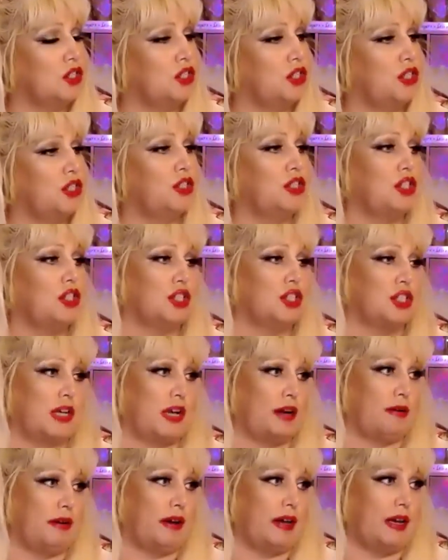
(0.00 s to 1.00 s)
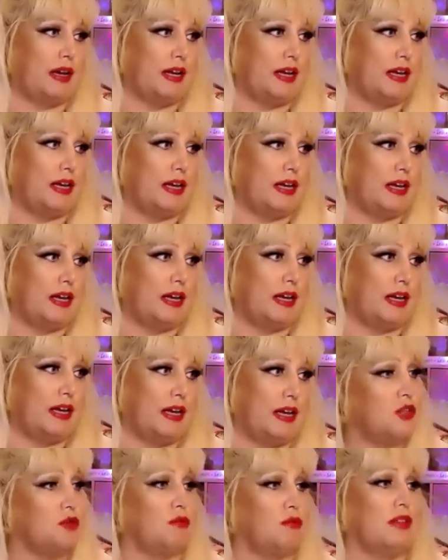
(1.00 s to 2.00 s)
Shush now, Ali. We've
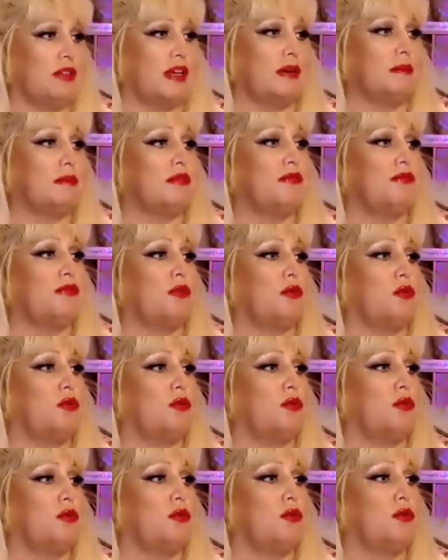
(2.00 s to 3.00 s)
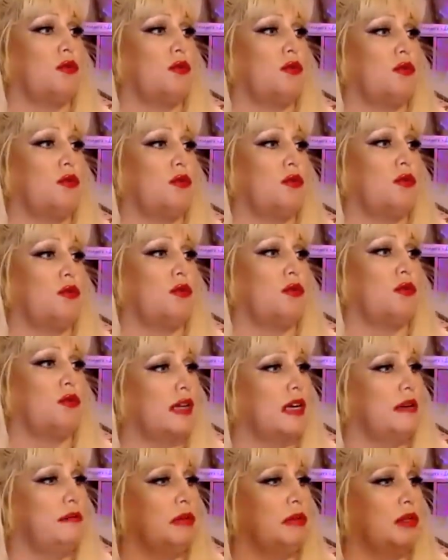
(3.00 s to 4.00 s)
heard all that before.
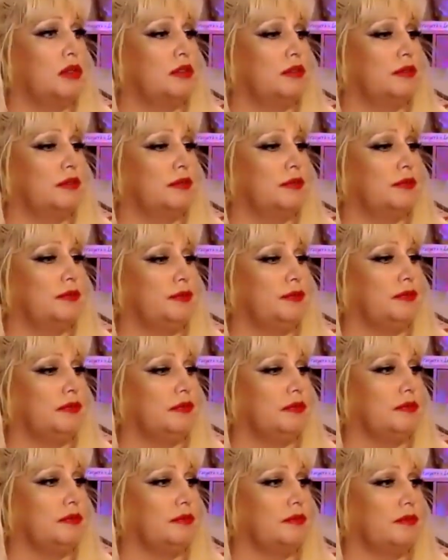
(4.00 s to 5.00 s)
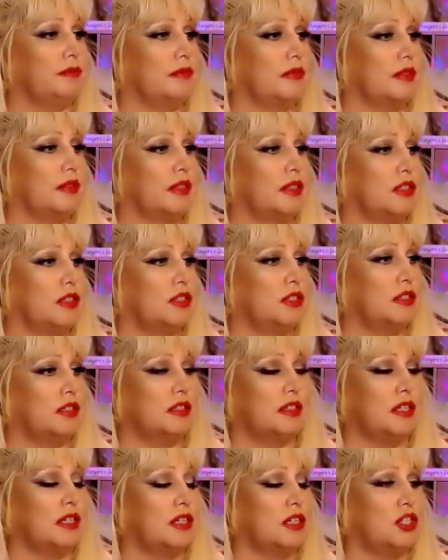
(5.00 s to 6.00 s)
Now, come on.
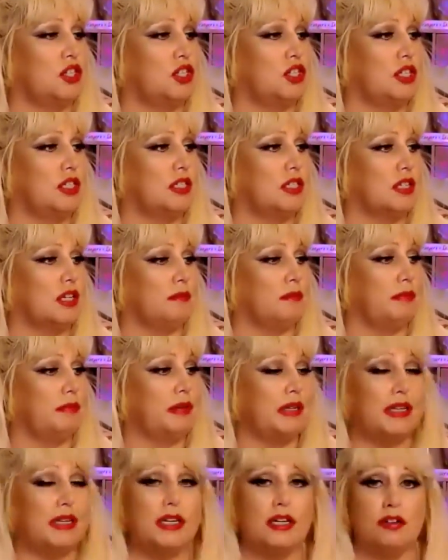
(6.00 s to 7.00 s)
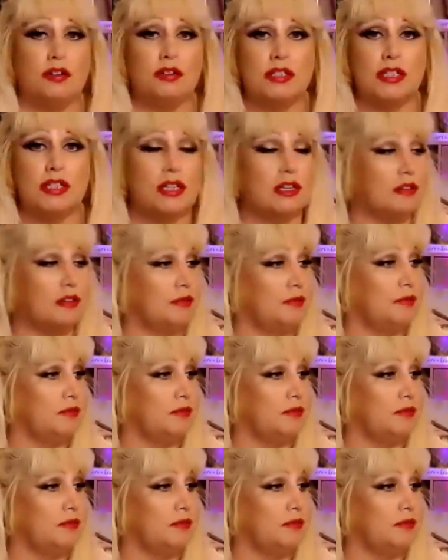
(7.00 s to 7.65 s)
Thinking she's completely lost it.